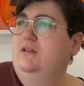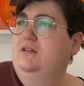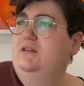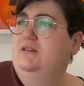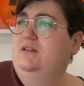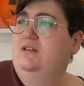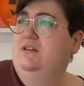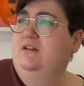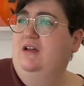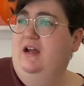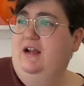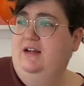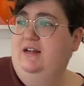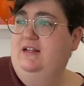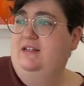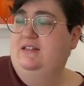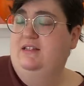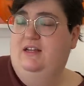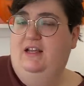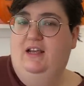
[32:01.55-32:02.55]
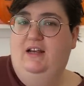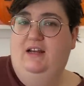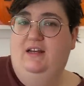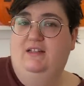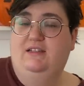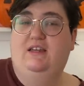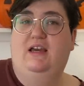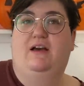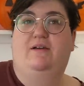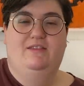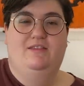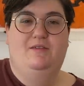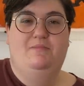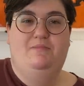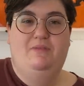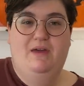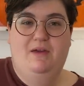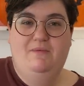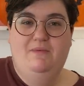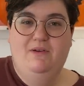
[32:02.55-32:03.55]
the nineties and eighties, yeah. The
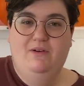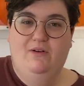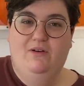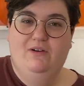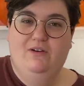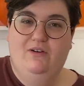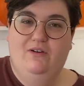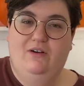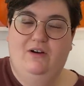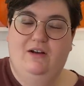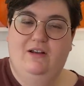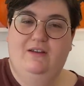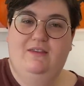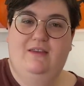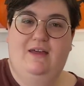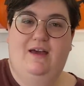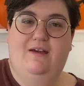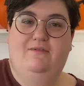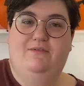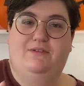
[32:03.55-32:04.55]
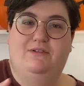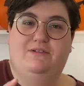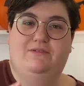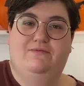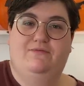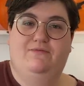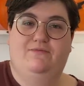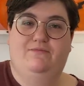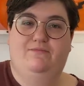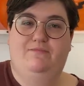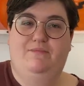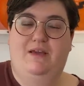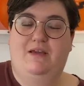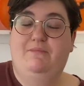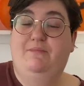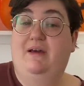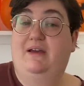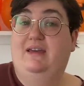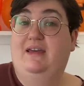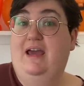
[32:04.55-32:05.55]
Baby All Gone that was made
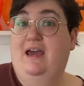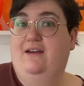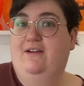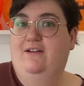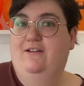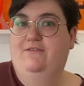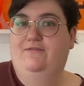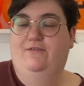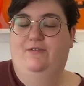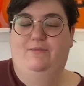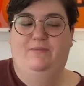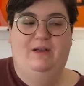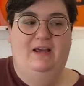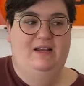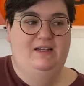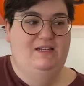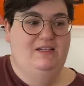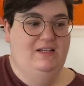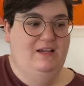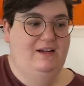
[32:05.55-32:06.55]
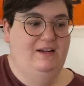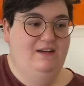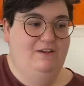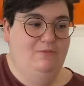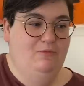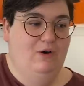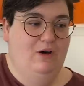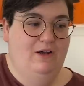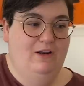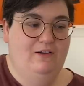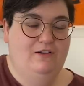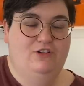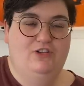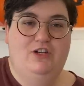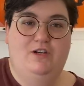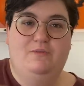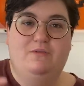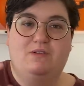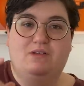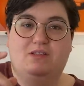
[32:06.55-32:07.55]
by Kenner from nineteen ninety-one.
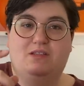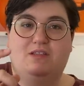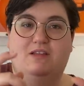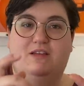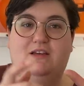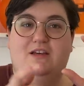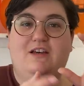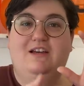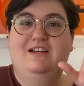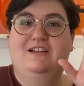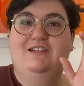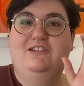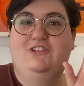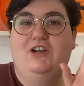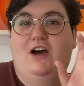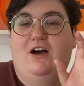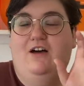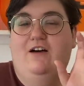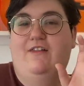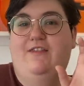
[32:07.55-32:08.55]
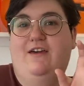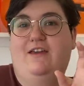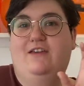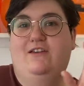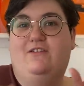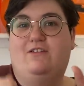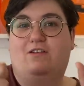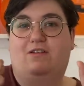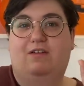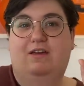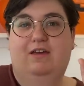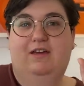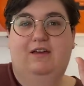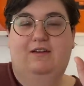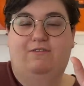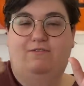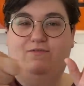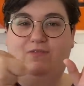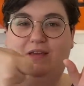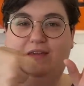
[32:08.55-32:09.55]
She was the doll that you could
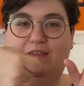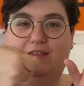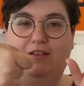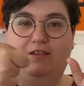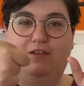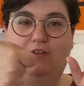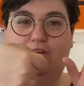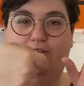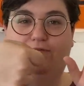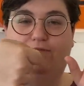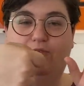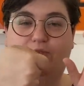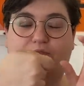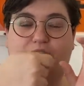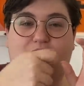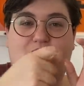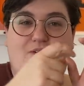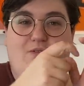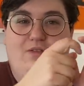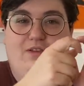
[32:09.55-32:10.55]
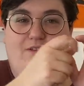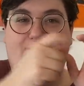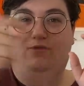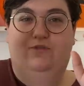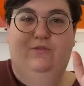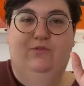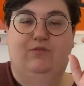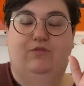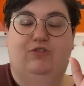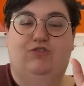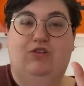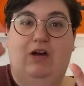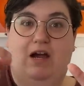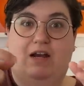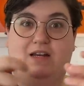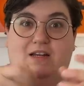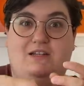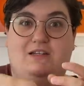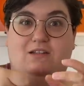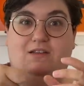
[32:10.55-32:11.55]
feed the little food to and the food would
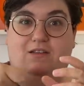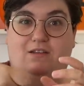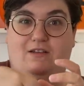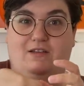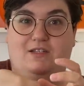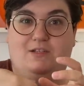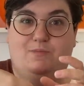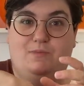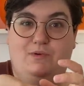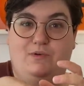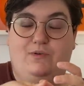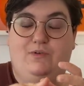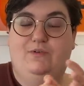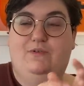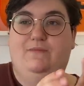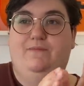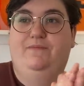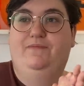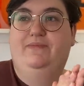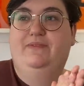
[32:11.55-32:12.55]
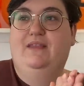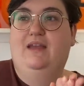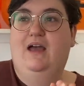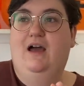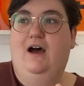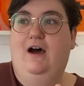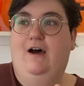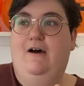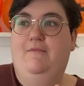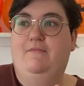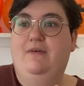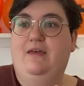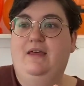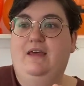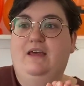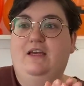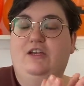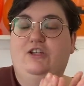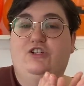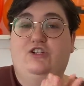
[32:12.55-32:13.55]
retract into the spoon. Um,
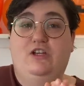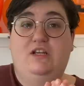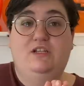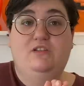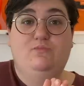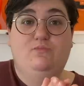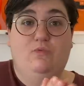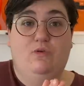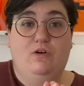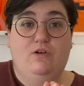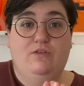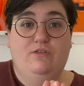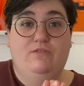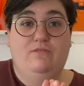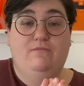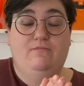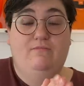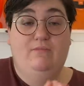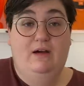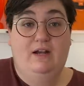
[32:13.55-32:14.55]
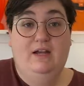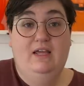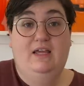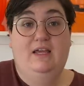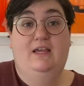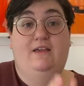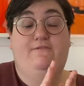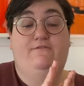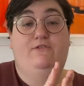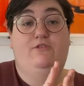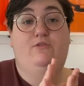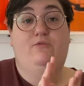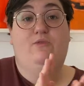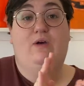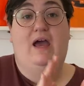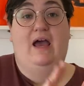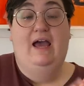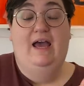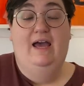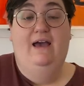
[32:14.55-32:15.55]
she's worth money if you
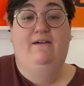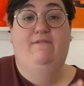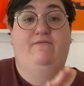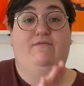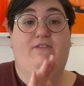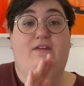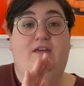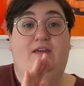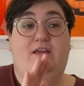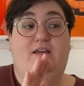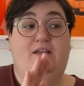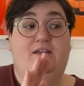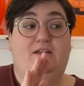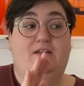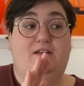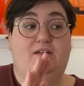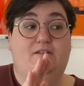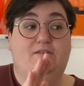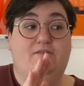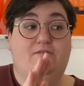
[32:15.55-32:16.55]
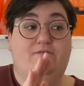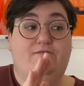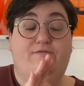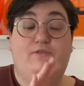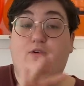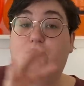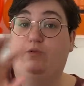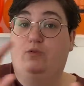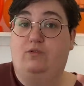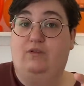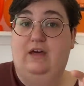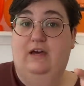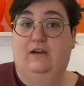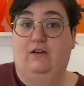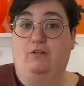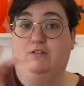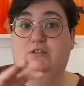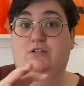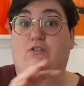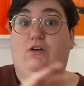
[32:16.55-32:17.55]
have the food that
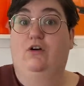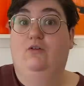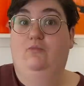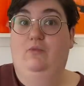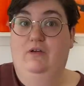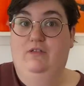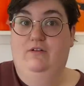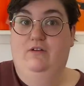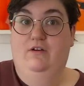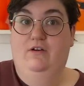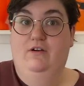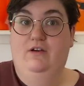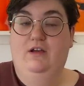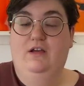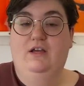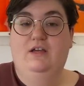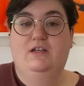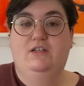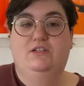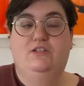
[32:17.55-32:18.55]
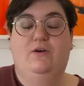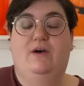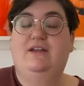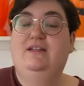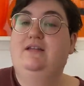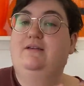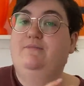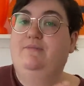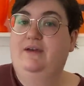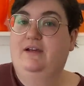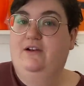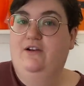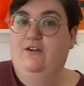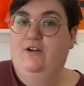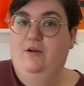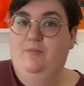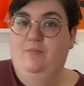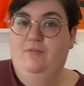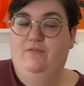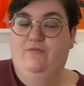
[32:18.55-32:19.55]
goes along with her. So I didn't pick her
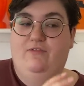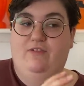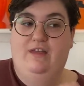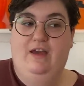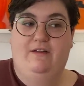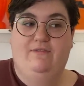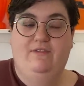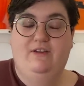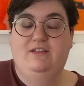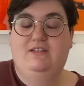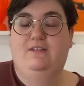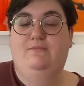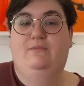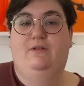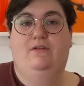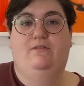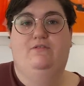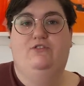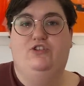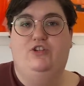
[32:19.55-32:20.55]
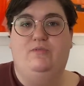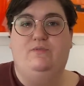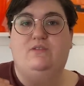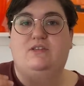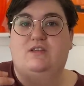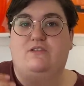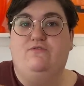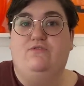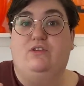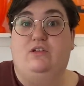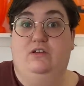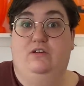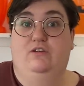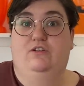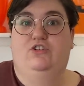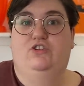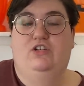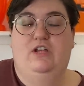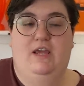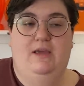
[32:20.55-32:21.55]
up for that reason, but it, she was in really
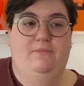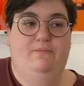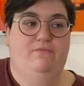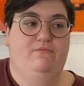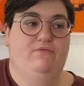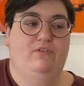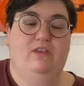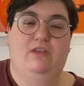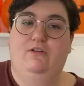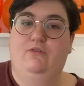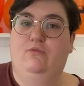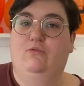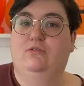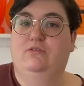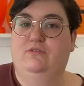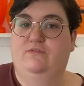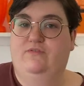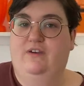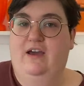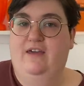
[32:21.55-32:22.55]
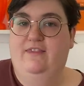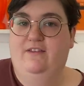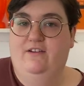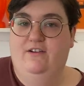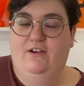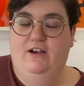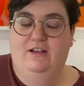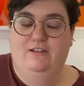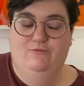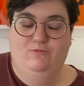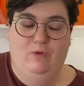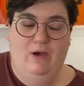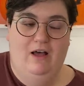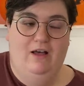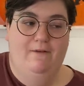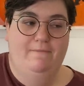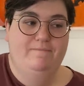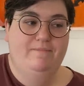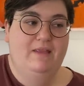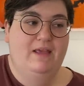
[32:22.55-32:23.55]
good shape. Really cool to find her as
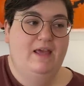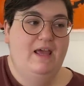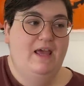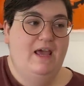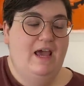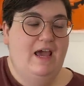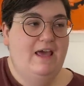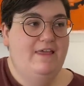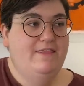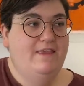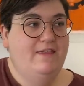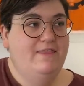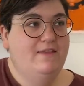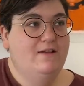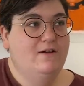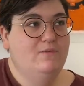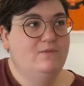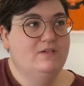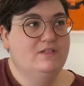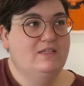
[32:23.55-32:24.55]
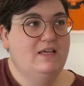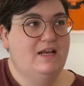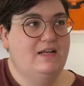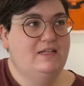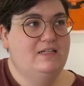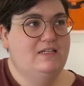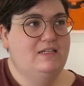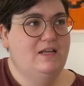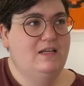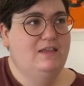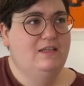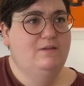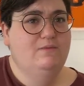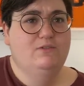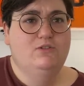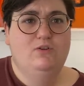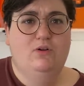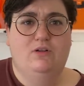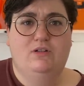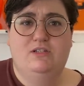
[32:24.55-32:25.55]
well. And then there was that, I think it
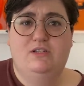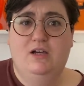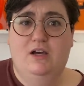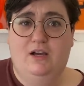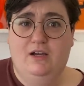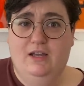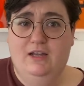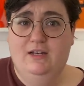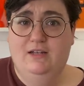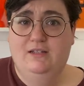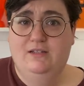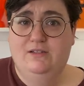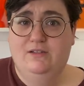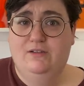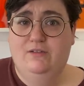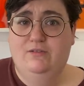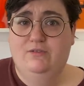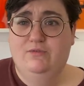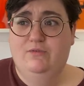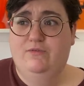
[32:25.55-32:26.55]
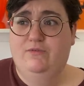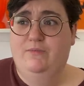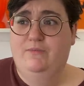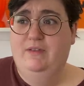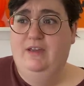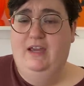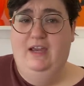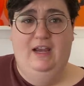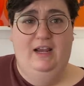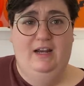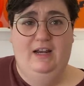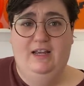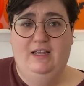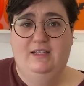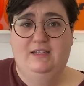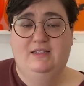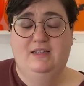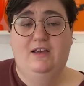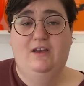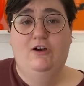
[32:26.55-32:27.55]
was called Tuggins. Those were from the
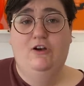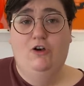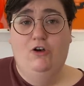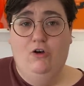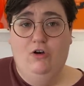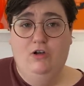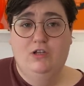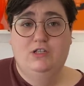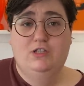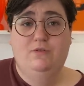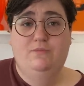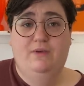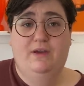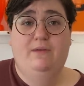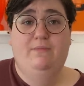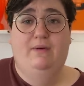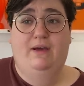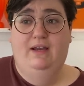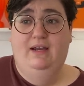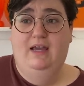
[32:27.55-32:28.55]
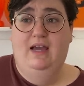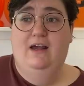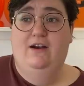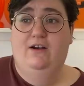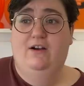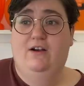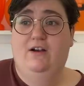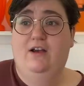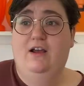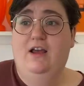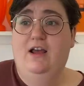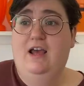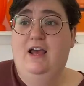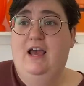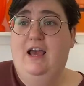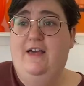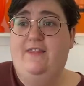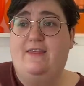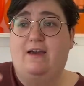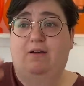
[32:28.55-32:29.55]
eighties, also made by Kenner.
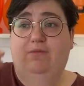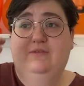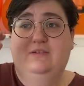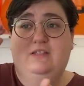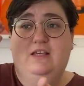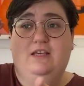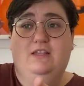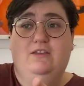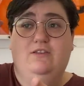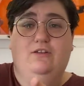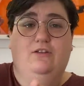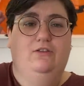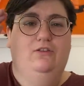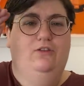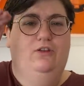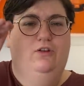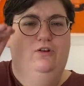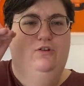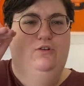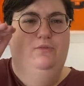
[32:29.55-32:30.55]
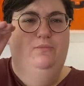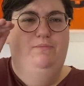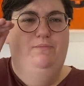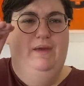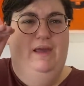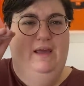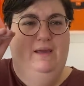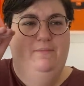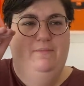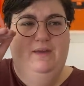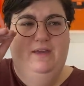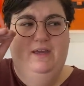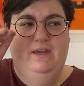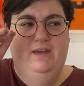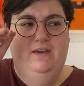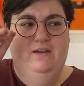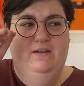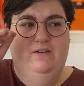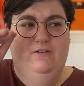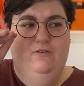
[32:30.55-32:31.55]
And that was like the little
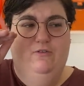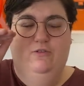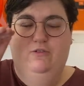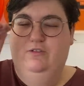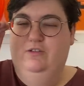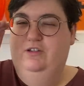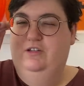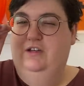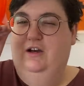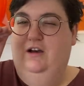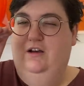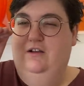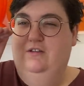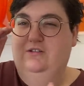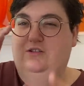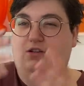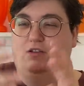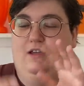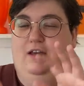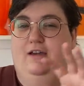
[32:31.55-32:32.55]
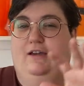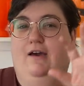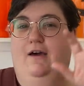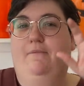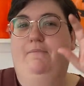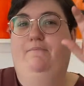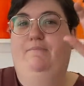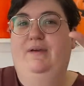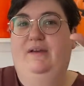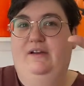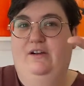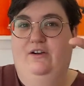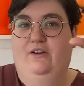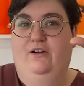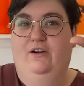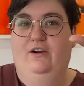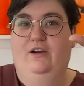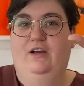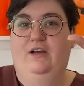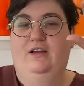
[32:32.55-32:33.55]
baby or the doll to like a
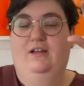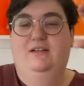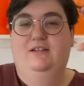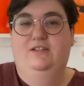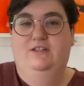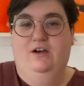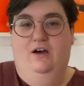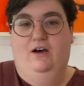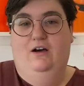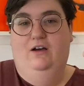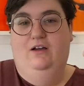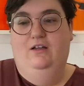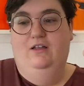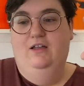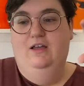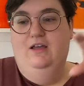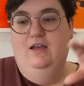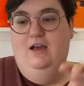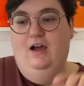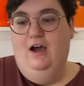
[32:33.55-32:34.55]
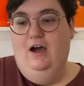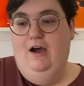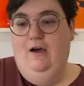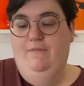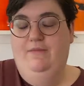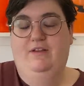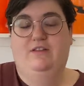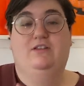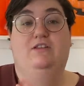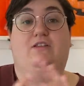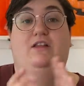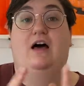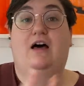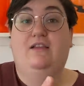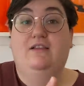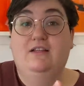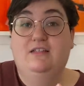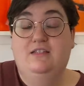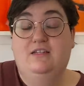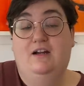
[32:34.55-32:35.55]
bigger doll. Um, there's a lot
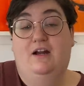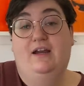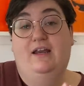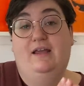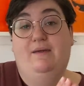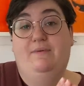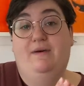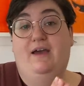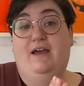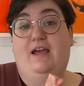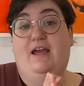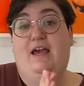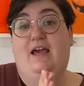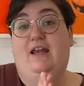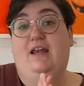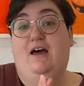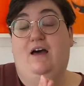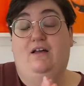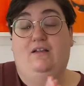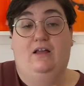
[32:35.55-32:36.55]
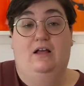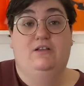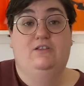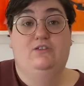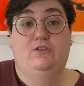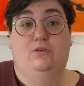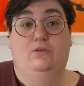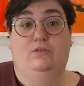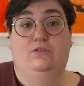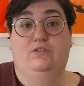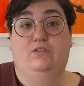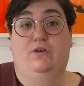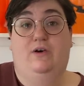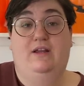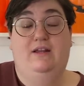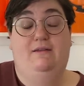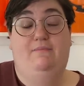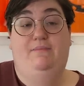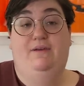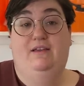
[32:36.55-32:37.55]
listed on eBay and not a lot sold, so I
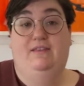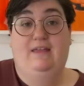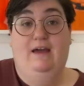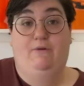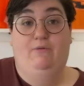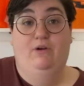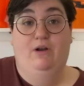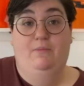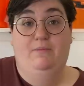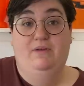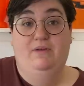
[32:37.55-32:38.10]
didn't pick that one up